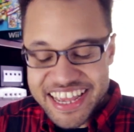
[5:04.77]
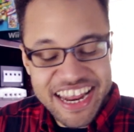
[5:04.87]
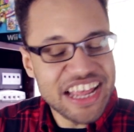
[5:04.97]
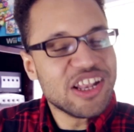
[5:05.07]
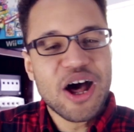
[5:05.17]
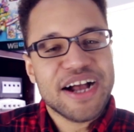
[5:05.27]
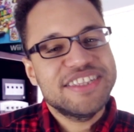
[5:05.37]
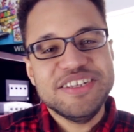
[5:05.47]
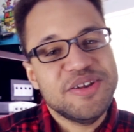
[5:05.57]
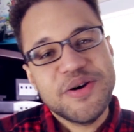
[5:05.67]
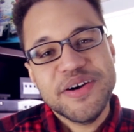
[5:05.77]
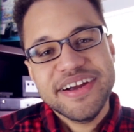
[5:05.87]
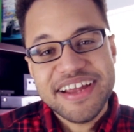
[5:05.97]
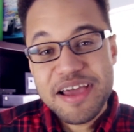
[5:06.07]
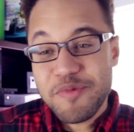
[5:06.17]
and I locked the
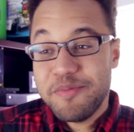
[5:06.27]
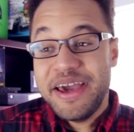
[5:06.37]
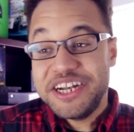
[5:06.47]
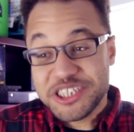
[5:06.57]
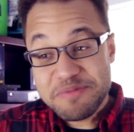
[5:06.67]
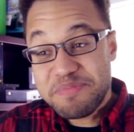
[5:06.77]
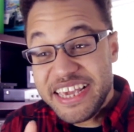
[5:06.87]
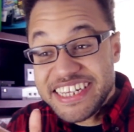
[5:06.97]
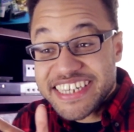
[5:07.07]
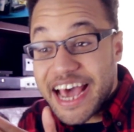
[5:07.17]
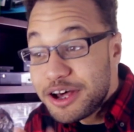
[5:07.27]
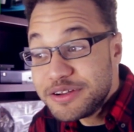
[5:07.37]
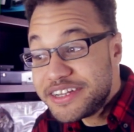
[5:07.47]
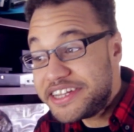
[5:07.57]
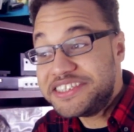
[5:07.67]
door. My manager peeks out
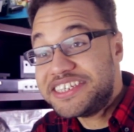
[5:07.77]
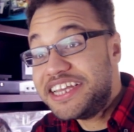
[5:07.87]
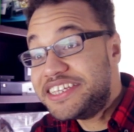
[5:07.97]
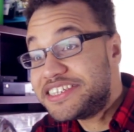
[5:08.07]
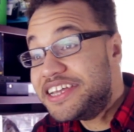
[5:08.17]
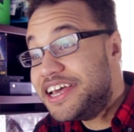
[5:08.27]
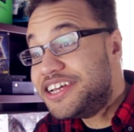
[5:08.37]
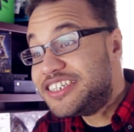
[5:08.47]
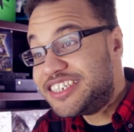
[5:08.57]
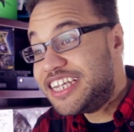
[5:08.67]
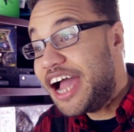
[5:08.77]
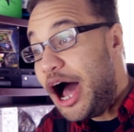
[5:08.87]
and says, "She